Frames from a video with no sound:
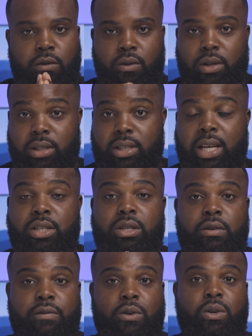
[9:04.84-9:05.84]
because
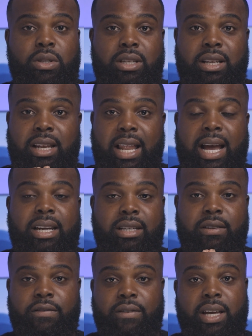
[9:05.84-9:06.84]
that's your first line
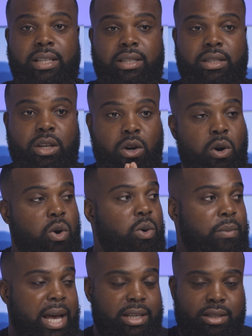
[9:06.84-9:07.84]
of defense. Your
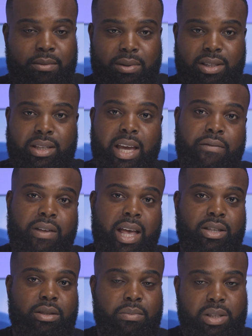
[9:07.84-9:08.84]
home has to be safe. It
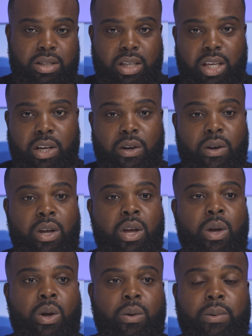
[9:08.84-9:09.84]
has to be secure,
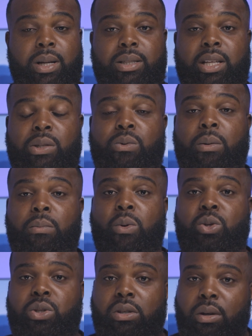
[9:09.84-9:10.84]
because that's where
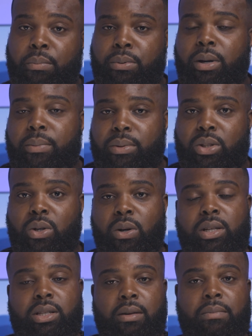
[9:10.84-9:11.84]
most of your prep is
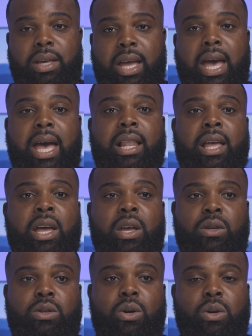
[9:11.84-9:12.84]
going to be at.
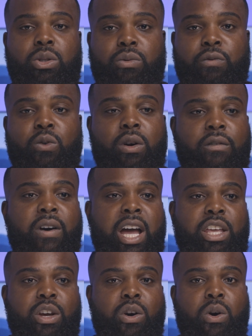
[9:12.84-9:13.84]
So
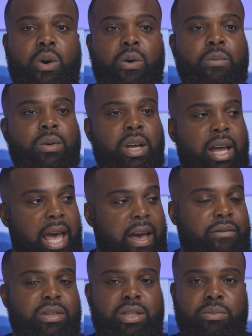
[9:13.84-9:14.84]
fortifying your home,
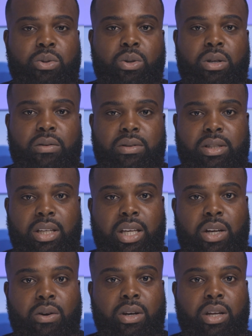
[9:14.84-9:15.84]
having some sort of
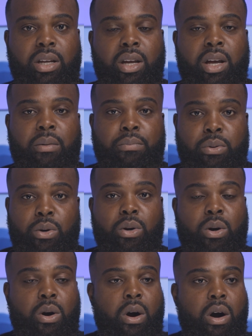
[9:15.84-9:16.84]
security
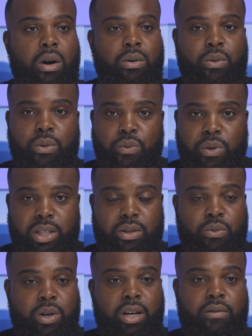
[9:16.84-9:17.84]
protocol,
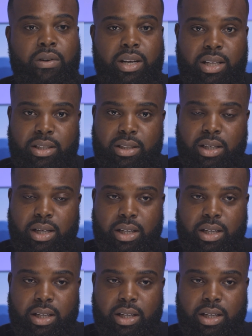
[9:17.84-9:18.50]
which whatever it is,